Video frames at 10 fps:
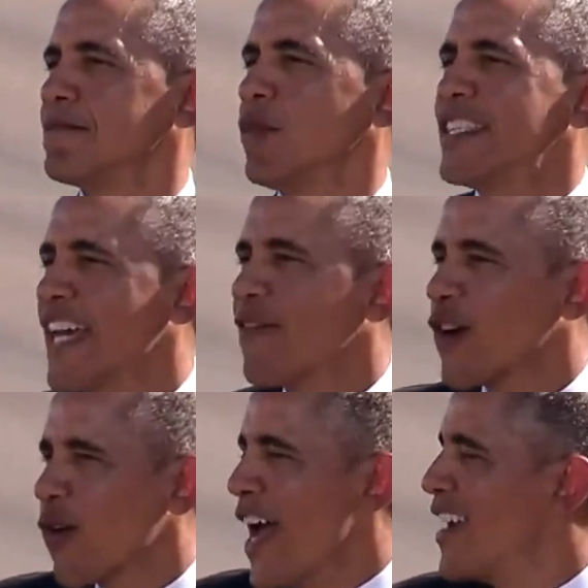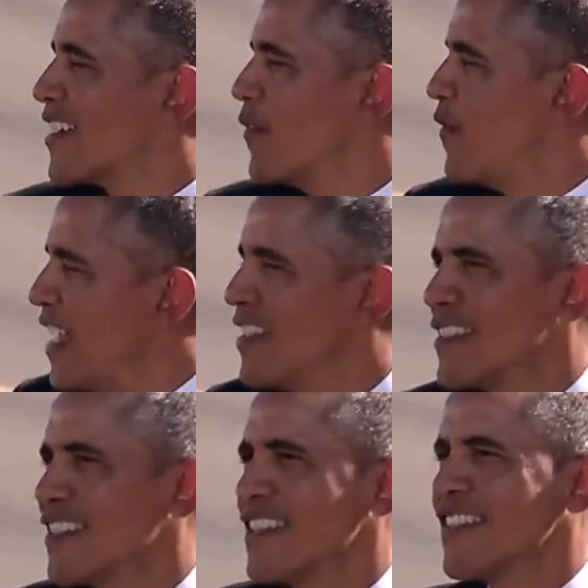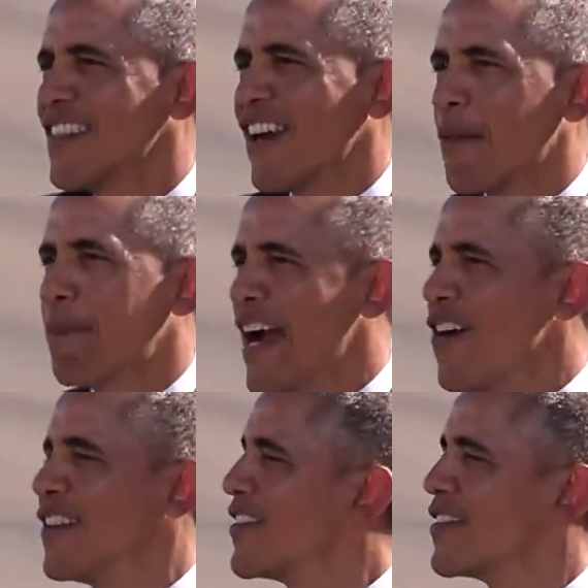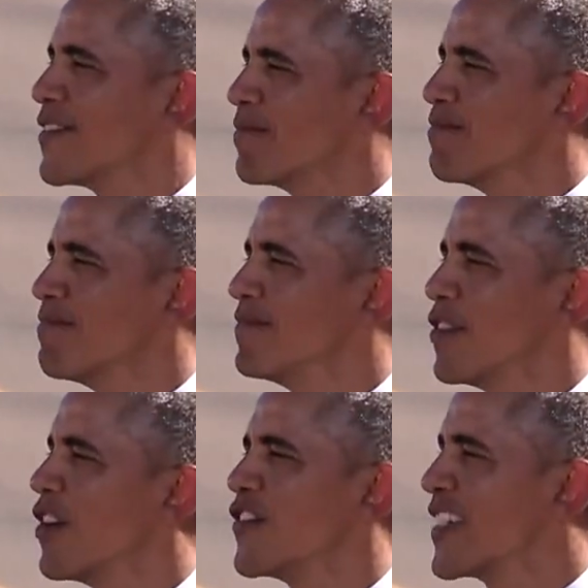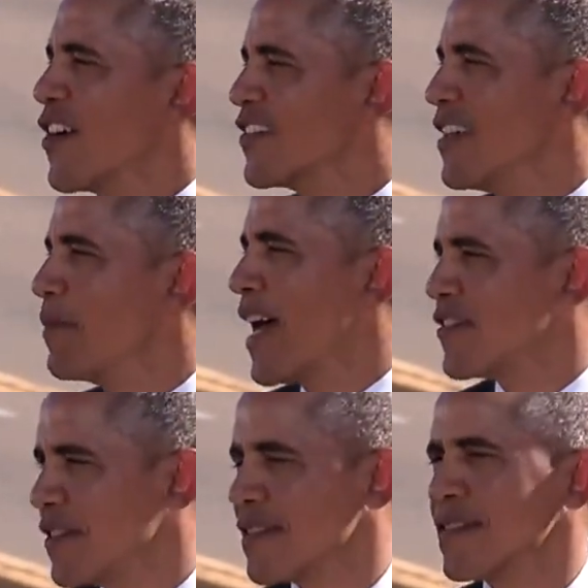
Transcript: We take for granted conveniences that our parents could have scarcely imagined.